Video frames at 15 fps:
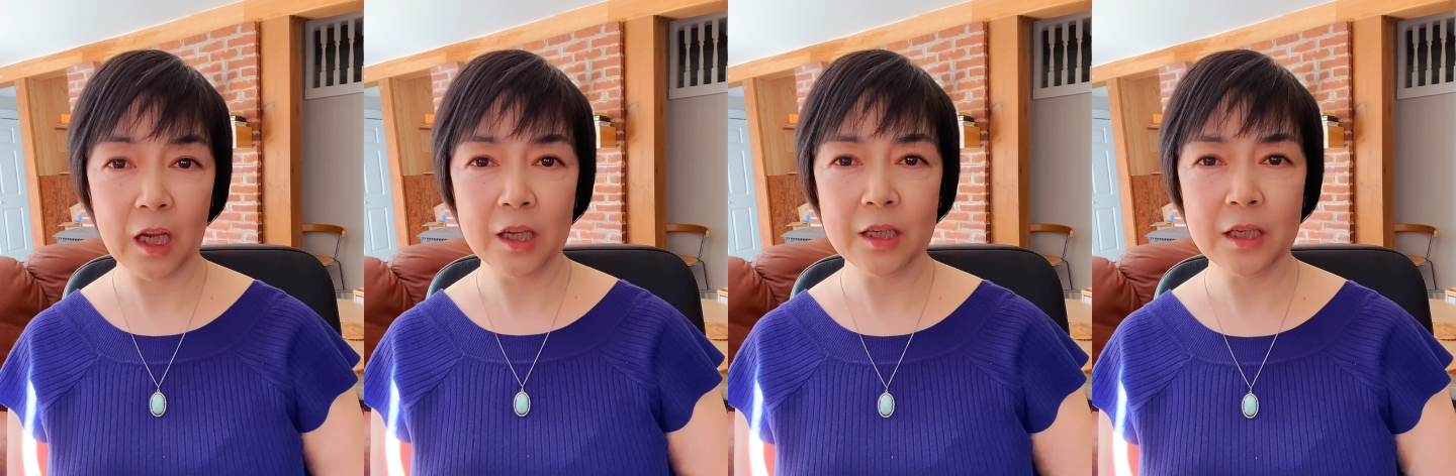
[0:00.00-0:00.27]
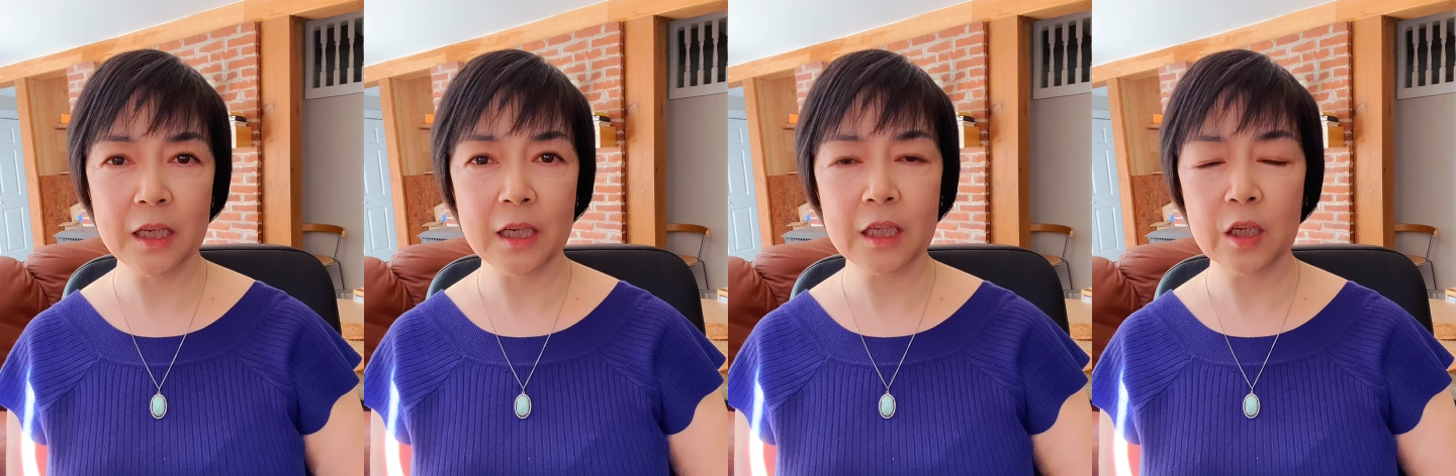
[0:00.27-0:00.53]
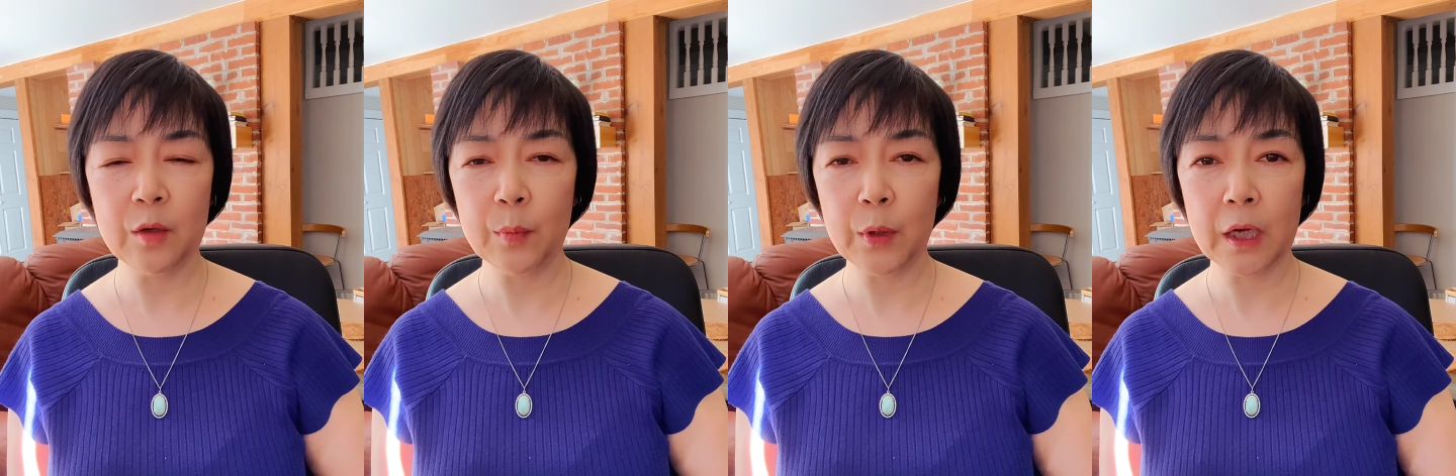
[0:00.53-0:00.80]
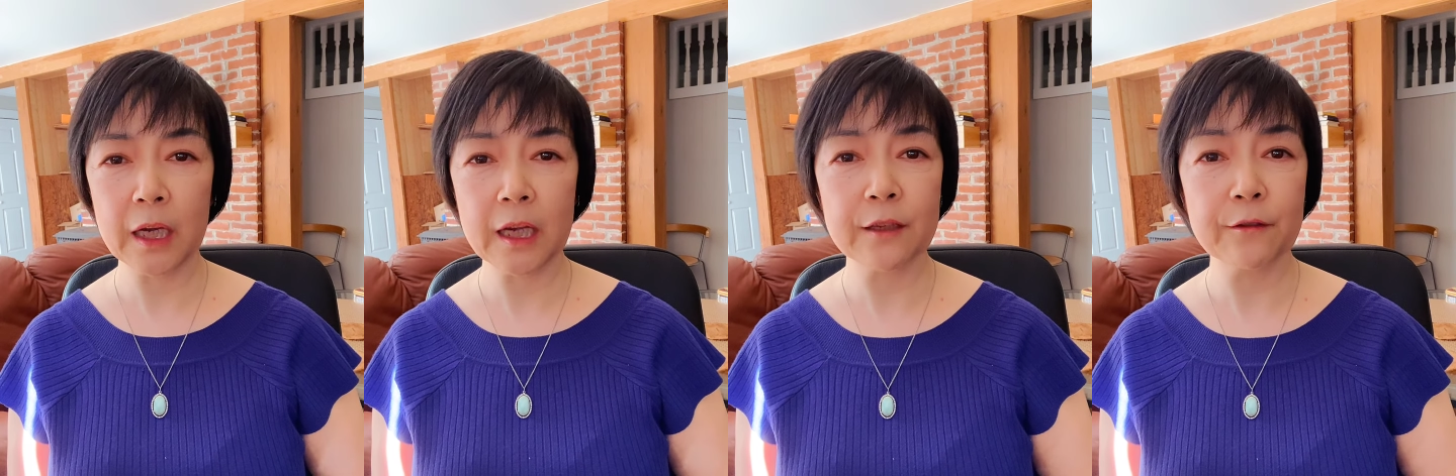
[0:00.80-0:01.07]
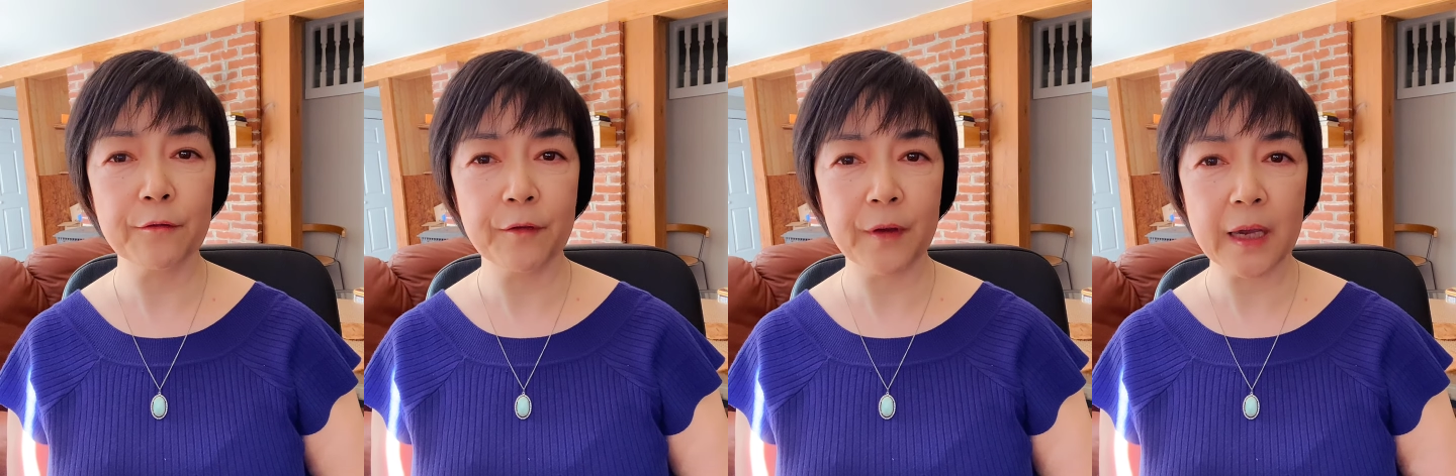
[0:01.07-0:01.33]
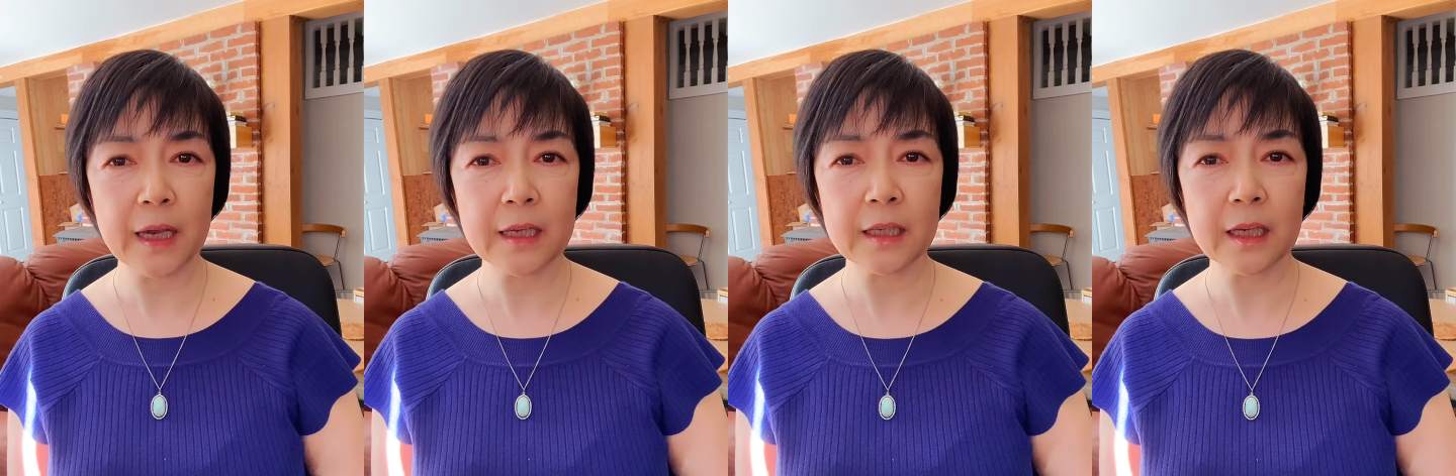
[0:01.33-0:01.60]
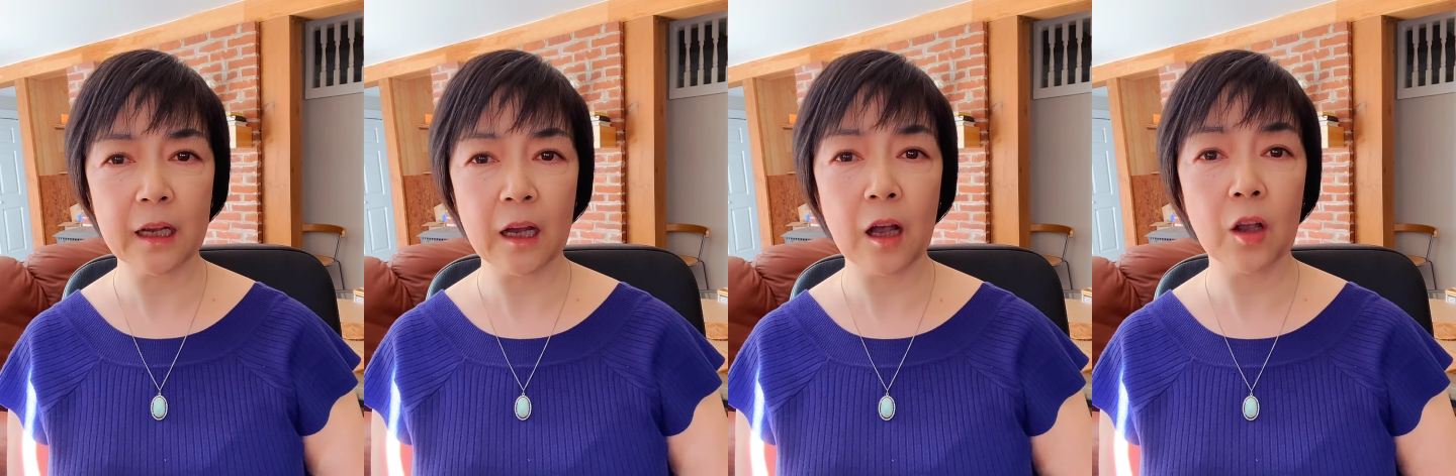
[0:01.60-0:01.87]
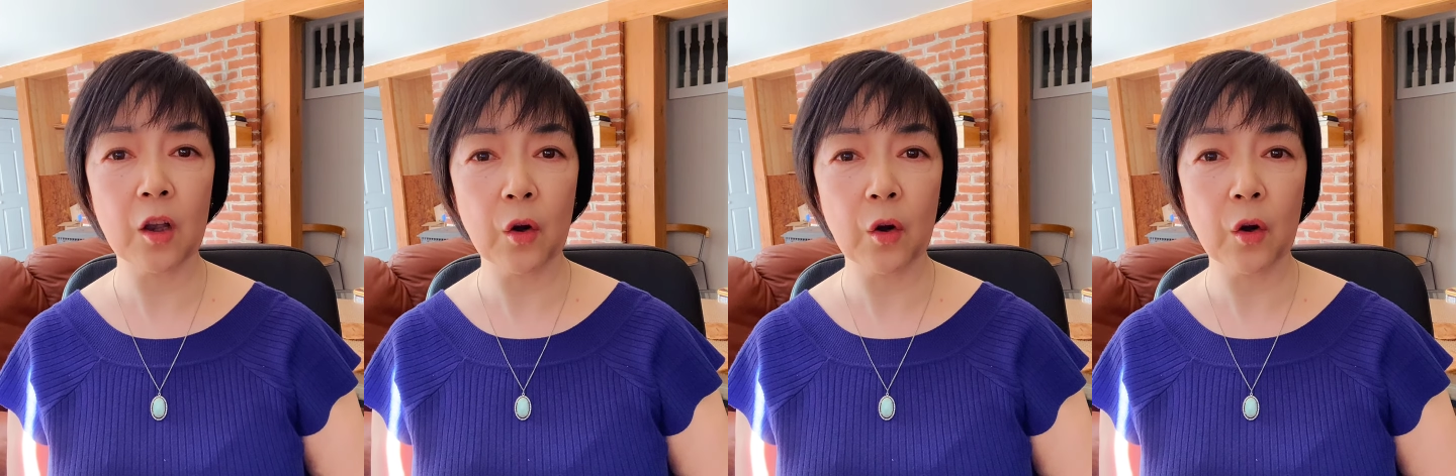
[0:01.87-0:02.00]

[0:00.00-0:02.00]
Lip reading: Xi Jinping is facing a